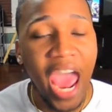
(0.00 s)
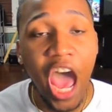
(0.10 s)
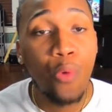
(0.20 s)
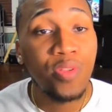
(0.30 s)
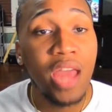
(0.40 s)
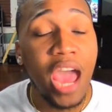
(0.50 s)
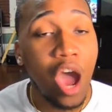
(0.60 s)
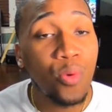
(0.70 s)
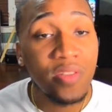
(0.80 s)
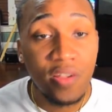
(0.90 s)
Hours and
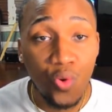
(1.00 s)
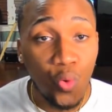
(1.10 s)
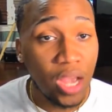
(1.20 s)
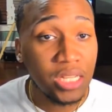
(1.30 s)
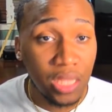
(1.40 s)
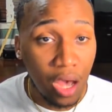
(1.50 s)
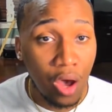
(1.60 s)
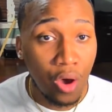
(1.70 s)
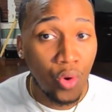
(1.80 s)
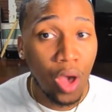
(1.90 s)
Hours is a great
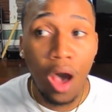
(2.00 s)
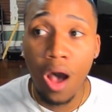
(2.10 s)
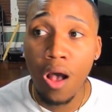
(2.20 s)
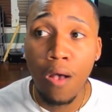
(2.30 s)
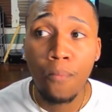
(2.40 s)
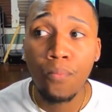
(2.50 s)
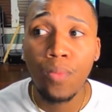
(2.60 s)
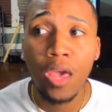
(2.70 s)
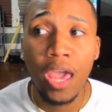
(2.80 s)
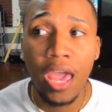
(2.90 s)
song. Um,
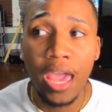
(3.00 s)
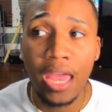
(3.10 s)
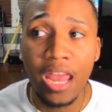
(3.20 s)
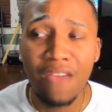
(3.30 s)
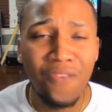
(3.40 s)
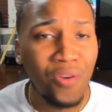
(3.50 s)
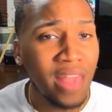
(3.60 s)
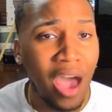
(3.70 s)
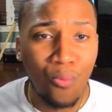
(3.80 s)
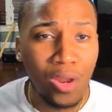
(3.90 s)
and at first,
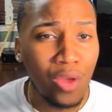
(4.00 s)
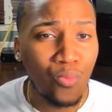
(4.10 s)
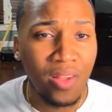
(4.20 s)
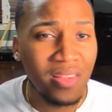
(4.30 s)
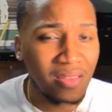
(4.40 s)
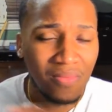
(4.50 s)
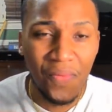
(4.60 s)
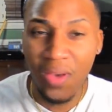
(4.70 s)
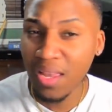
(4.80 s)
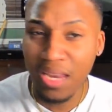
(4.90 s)
I really wasn't
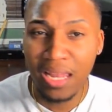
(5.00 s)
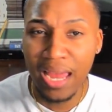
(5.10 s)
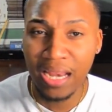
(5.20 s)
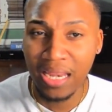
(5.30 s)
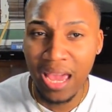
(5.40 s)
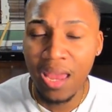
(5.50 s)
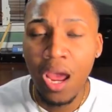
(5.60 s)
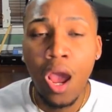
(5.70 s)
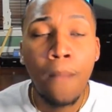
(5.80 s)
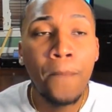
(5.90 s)
feeling it like that,
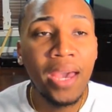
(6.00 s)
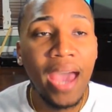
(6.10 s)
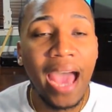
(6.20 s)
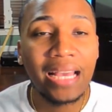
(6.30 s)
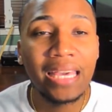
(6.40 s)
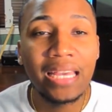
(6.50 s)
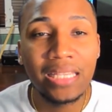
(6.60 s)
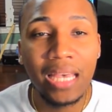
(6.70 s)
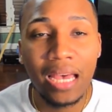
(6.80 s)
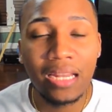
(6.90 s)
but I get
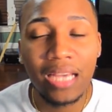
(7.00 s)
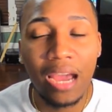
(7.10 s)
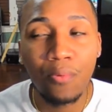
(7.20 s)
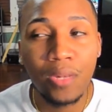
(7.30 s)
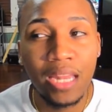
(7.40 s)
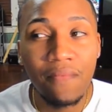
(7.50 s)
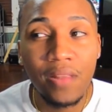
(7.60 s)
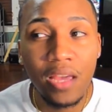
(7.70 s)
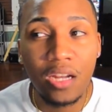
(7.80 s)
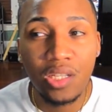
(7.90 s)
to under, I
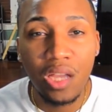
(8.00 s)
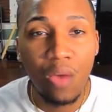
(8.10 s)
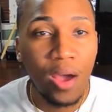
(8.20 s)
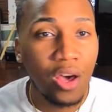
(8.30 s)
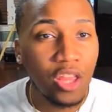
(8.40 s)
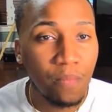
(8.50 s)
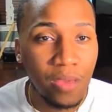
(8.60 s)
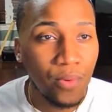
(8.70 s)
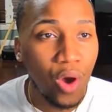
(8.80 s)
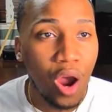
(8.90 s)
definitely understand why other
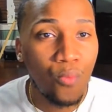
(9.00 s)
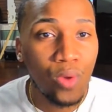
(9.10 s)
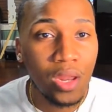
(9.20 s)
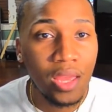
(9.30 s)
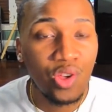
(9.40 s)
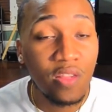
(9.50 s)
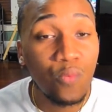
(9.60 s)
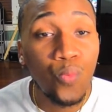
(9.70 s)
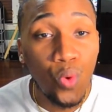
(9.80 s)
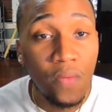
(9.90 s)
people are really just
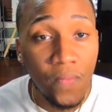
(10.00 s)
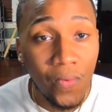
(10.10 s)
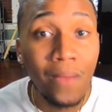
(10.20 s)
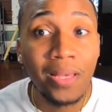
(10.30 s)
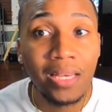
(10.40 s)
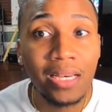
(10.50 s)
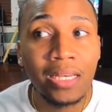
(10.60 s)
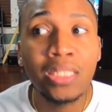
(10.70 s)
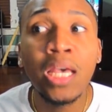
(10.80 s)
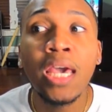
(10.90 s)
rooting for it
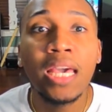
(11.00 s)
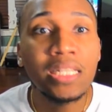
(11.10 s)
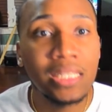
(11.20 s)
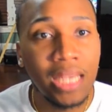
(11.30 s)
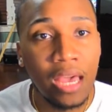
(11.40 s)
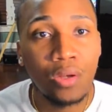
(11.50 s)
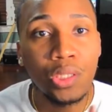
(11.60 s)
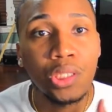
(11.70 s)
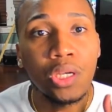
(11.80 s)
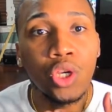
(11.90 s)
because it
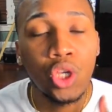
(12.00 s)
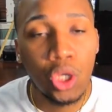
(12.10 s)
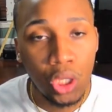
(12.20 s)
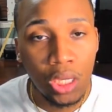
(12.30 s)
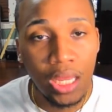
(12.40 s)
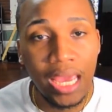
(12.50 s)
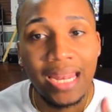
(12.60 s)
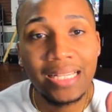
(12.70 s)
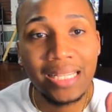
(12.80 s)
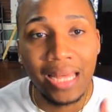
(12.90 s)
sounds good in
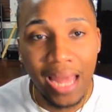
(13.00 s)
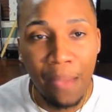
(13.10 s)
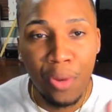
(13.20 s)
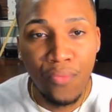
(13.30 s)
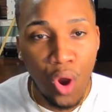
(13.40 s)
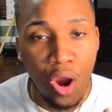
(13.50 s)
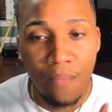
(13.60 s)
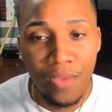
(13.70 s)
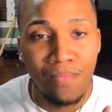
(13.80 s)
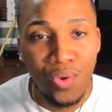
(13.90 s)
this climate of R
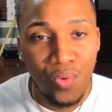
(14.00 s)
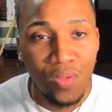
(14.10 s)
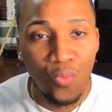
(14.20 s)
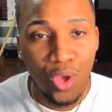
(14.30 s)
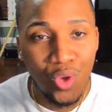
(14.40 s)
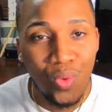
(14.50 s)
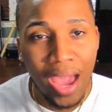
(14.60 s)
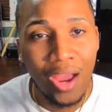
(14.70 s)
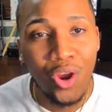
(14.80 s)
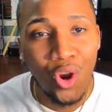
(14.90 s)
and B music where you
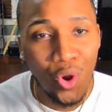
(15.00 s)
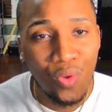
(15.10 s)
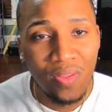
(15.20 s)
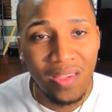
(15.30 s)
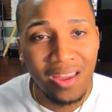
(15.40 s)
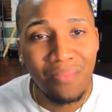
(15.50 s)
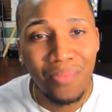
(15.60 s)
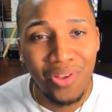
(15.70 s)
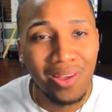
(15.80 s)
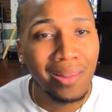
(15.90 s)
got girls singing a
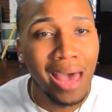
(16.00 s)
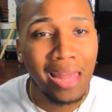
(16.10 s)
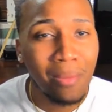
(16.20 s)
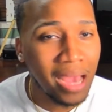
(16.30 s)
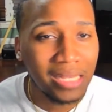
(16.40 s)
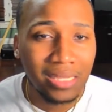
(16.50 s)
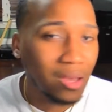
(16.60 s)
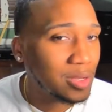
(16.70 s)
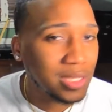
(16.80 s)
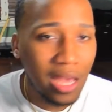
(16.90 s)
bunch of lullaby
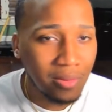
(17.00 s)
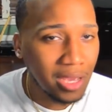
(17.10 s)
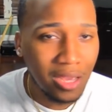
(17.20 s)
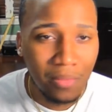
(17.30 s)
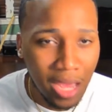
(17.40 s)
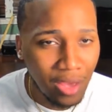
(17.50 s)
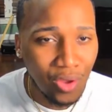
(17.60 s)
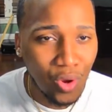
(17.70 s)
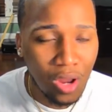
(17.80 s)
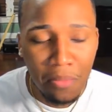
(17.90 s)
songs all damn day.
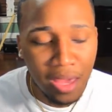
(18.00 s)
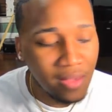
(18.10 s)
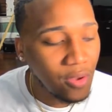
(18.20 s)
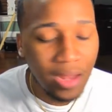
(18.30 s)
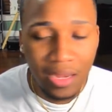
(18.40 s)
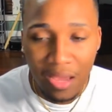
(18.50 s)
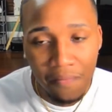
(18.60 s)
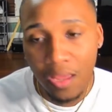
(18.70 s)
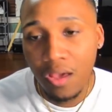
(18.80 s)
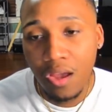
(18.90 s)
You know what I mean? So I
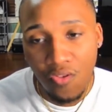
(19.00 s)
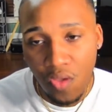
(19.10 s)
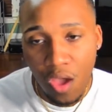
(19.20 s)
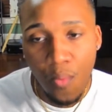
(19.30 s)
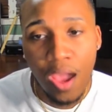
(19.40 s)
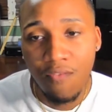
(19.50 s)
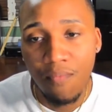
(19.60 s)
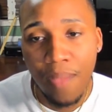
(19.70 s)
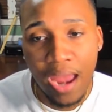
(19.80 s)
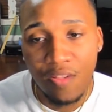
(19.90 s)
definitely understand why
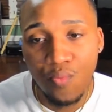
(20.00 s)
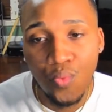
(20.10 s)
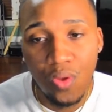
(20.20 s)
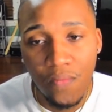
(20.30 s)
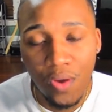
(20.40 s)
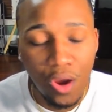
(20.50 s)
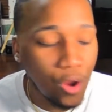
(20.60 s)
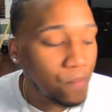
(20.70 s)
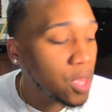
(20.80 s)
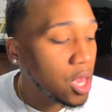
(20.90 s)
everybody's rooting for her.